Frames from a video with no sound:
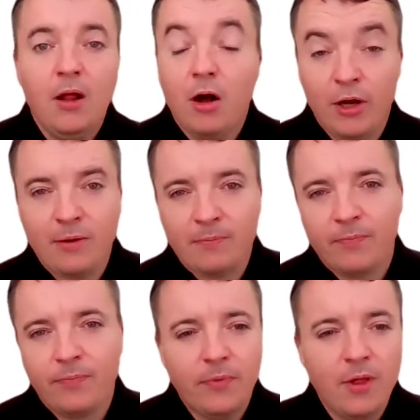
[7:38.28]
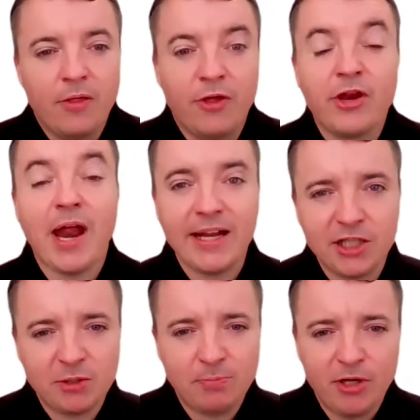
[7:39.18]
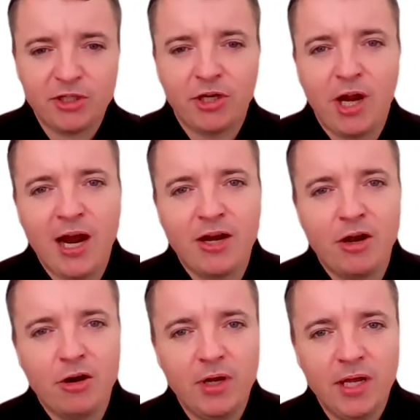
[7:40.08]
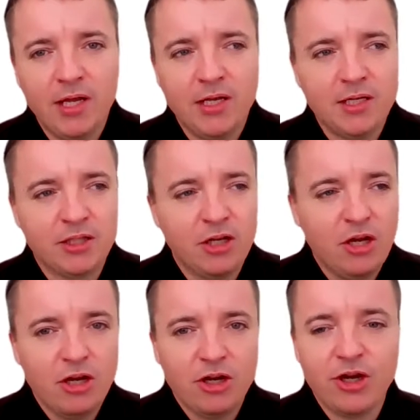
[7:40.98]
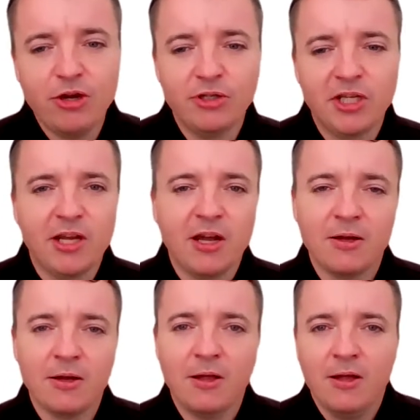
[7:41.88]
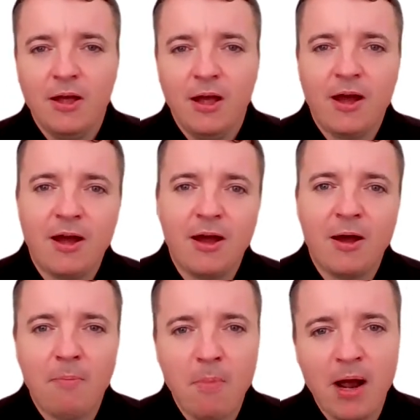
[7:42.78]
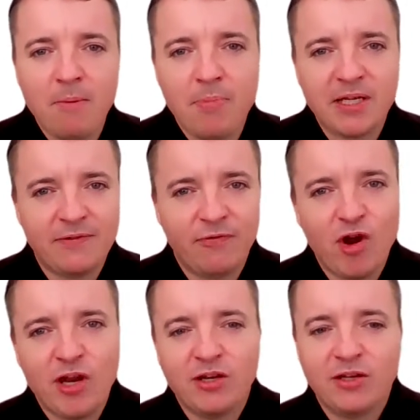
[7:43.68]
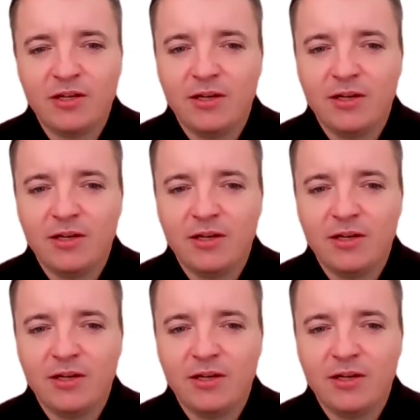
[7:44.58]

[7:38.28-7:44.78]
Okay, the nicest person I know is Husey, my best friend.